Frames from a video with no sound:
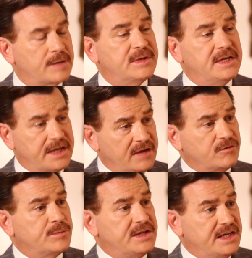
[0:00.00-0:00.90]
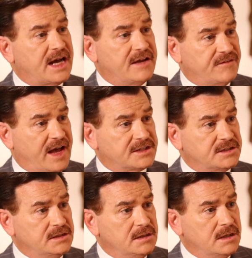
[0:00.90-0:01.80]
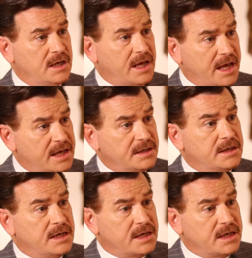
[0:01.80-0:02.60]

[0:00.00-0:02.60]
I mean, he came from the Nikkei faction, and